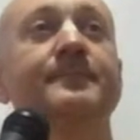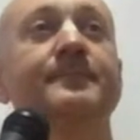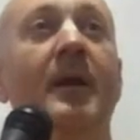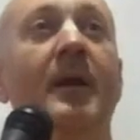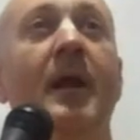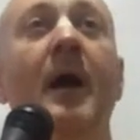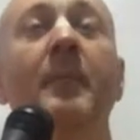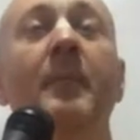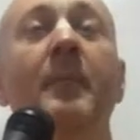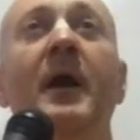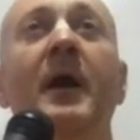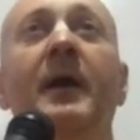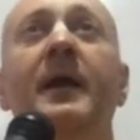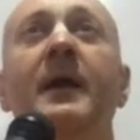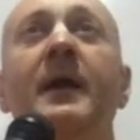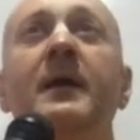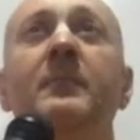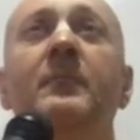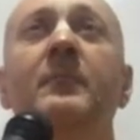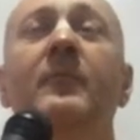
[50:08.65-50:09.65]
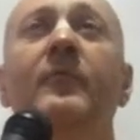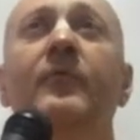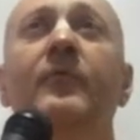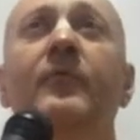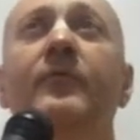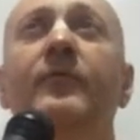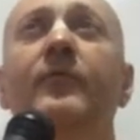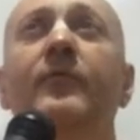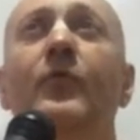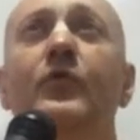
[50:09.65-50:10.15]
Rama came
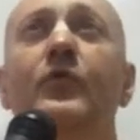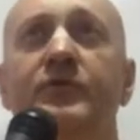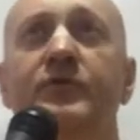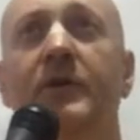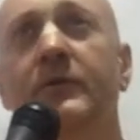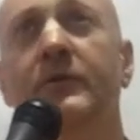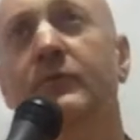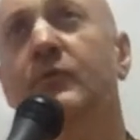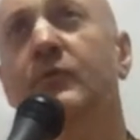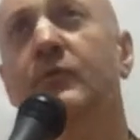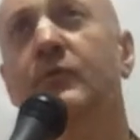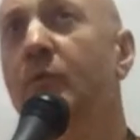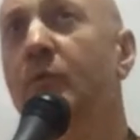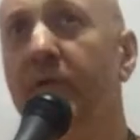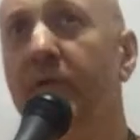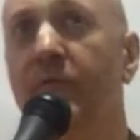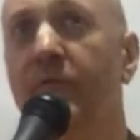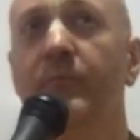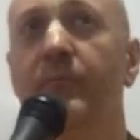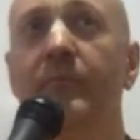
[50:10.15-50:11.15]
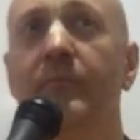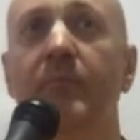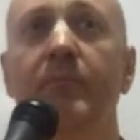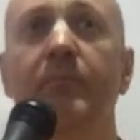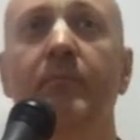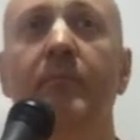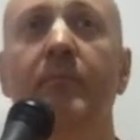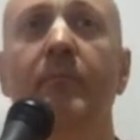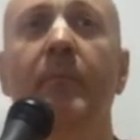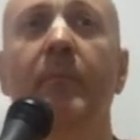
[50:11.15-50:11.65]
four Chatur Yugas
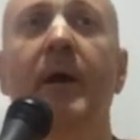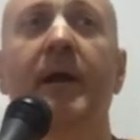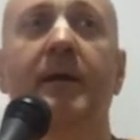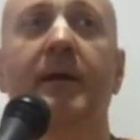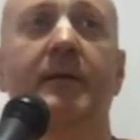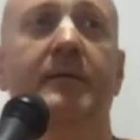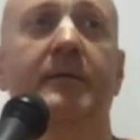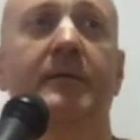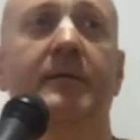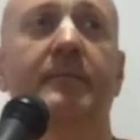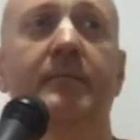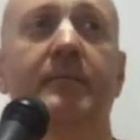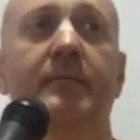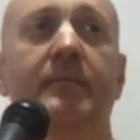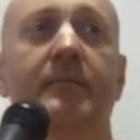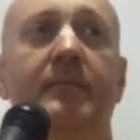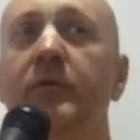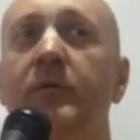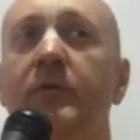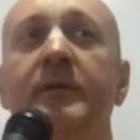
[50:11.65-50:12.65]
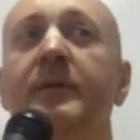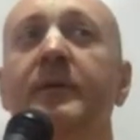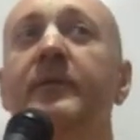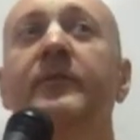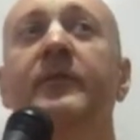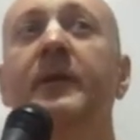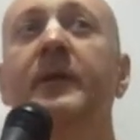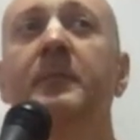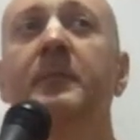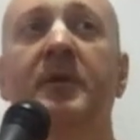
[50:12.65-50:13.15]
back, not in
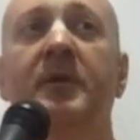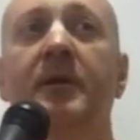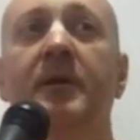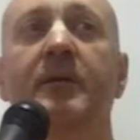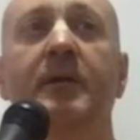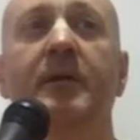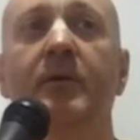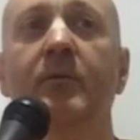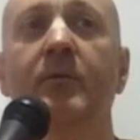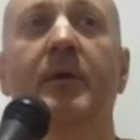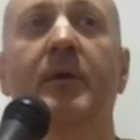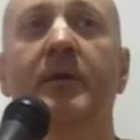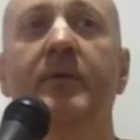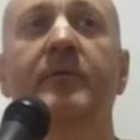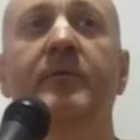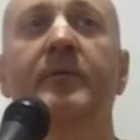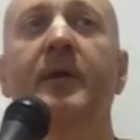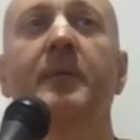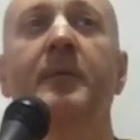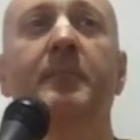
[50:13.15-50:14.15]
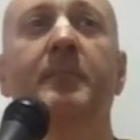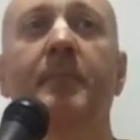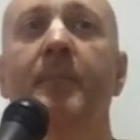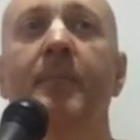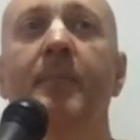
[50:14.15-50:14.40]
the same Treta Yuga this time.